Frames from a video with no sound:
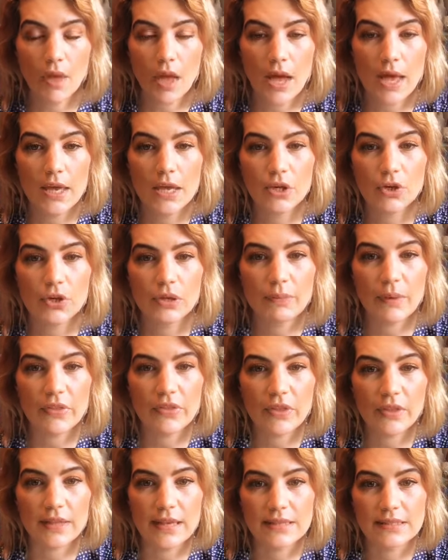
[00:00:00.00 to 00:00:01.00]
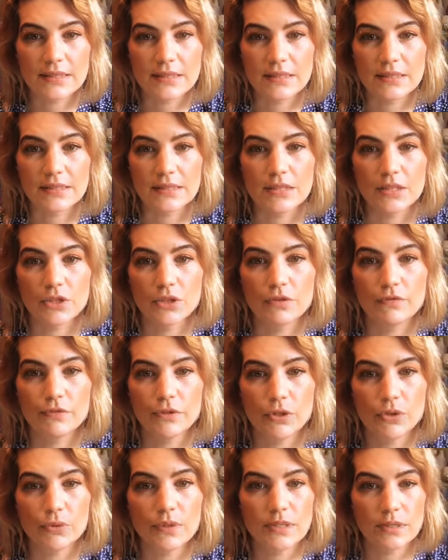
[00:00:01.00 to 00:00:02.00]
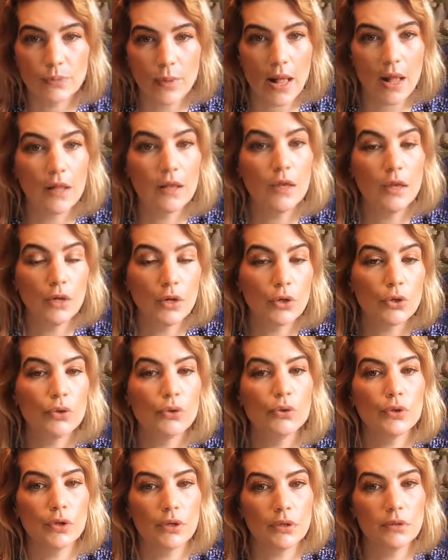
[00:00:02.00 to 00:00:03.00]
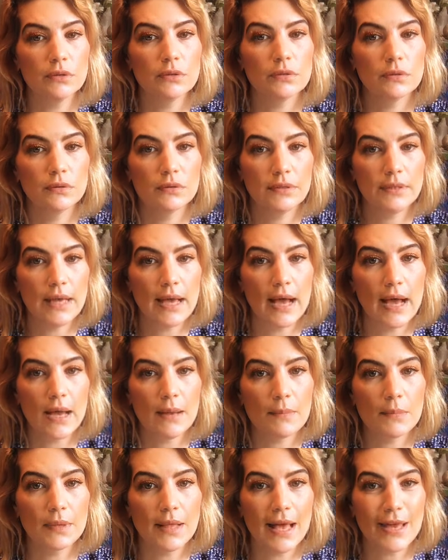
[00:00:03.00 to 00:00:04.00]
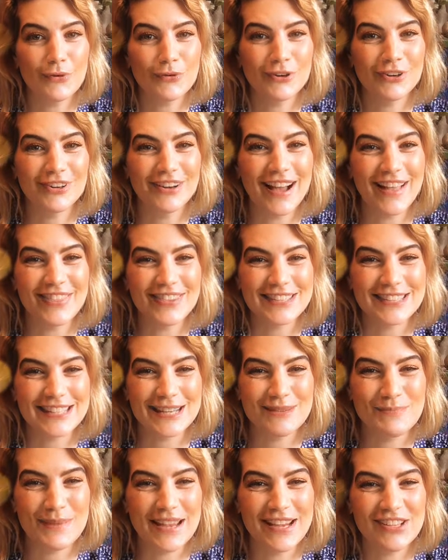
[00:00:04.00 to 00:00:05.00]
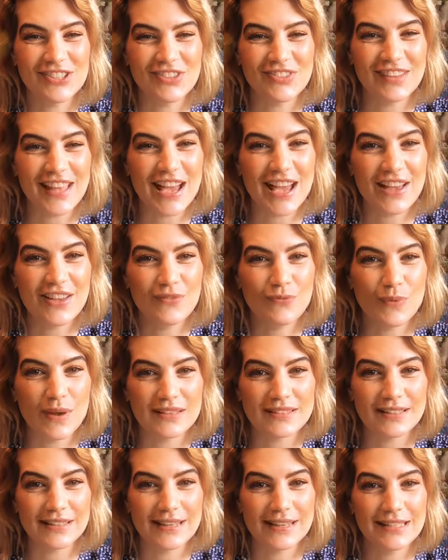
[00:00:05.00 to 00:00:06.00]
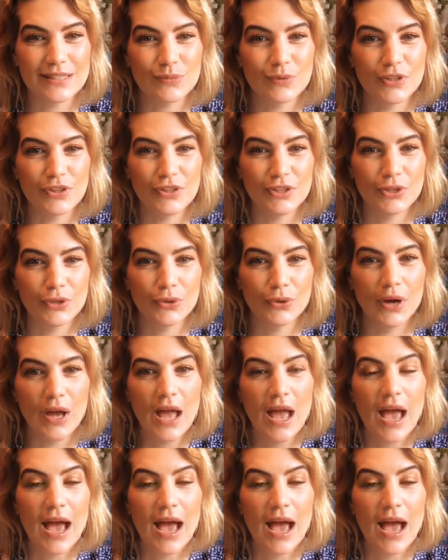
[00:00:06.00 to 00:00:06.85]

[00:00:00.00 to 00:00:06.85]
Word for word: I agree about the lessons and your view as well. Cool. Yeah, I'm glad we're on the same page and that resonates with you.